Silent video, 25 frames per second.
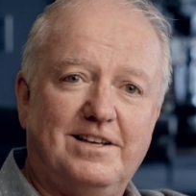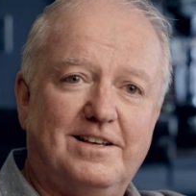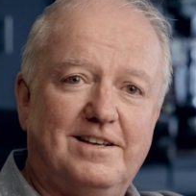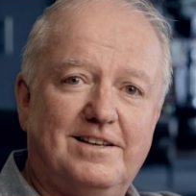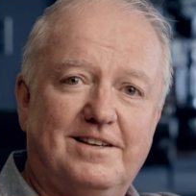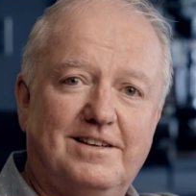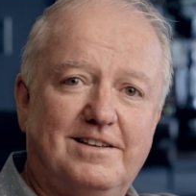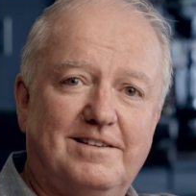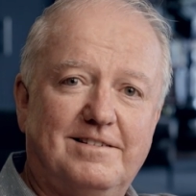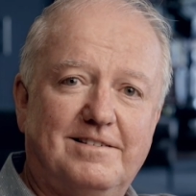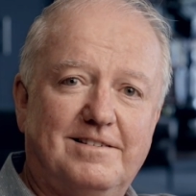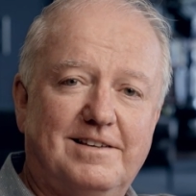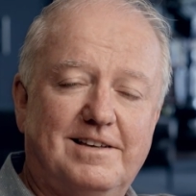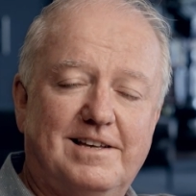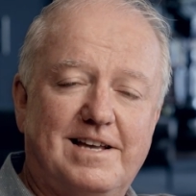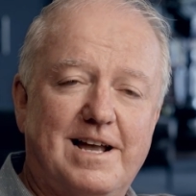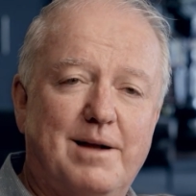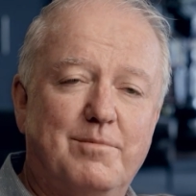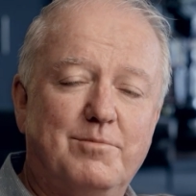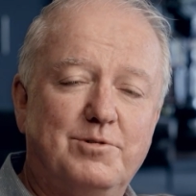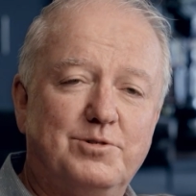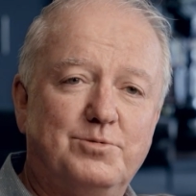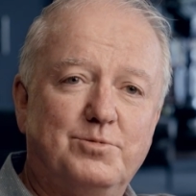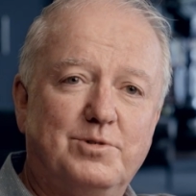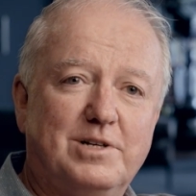Uh,
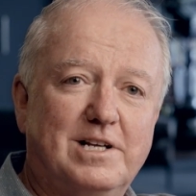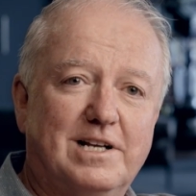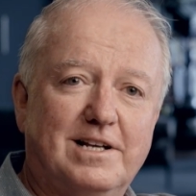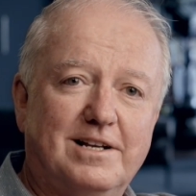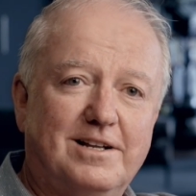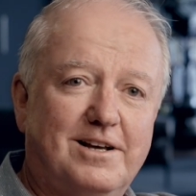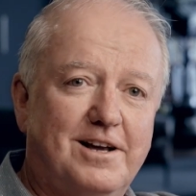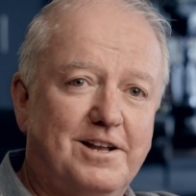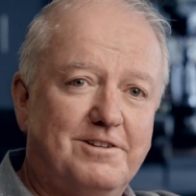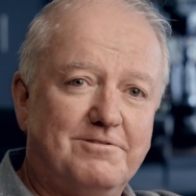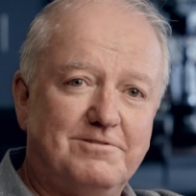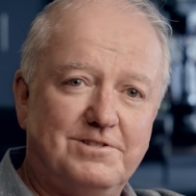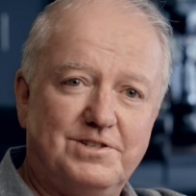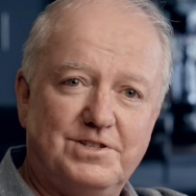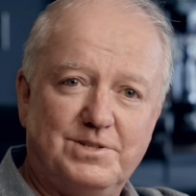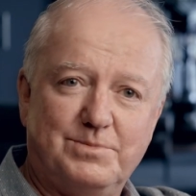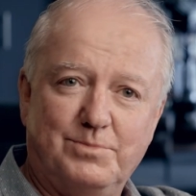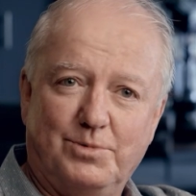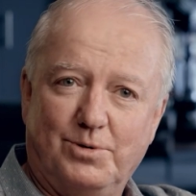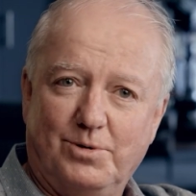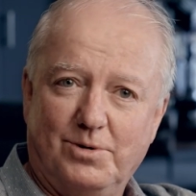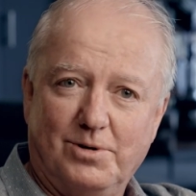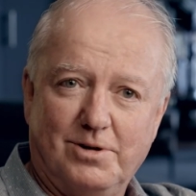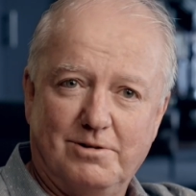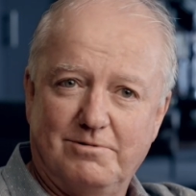cameras will get lighter and
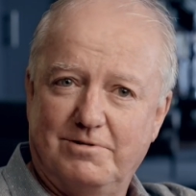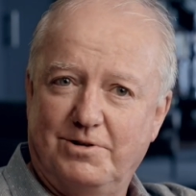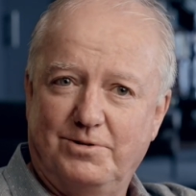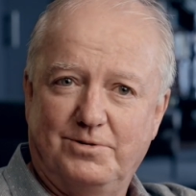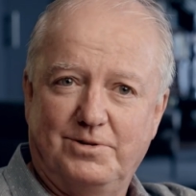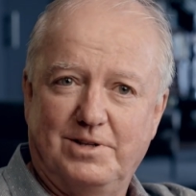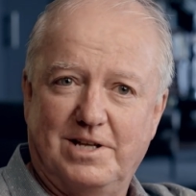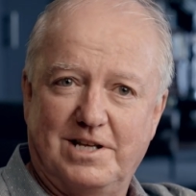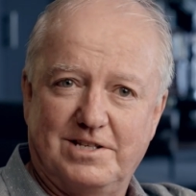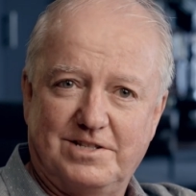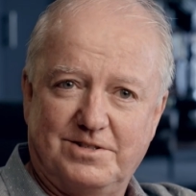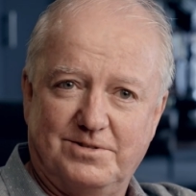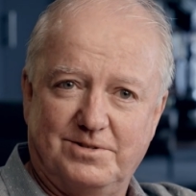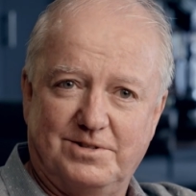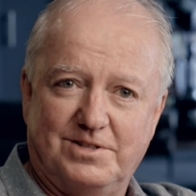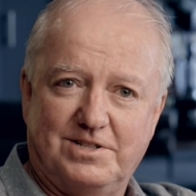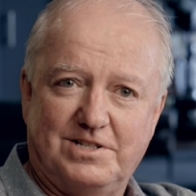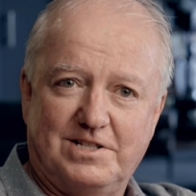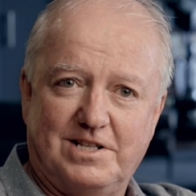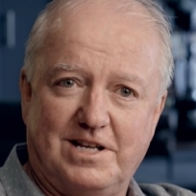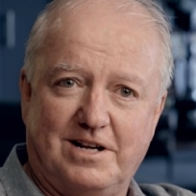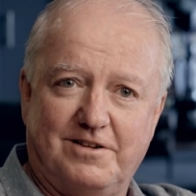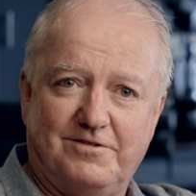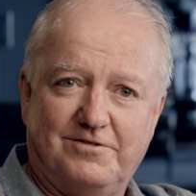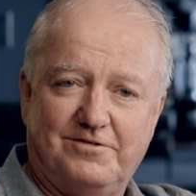smaller and all that sort of
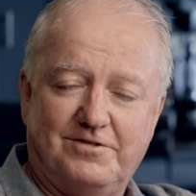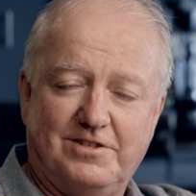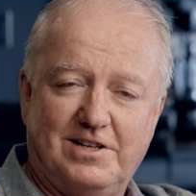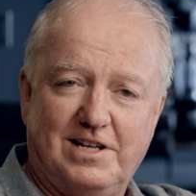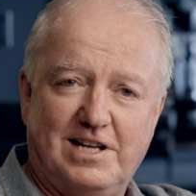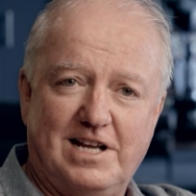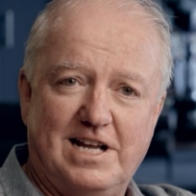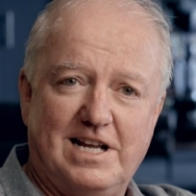stuff,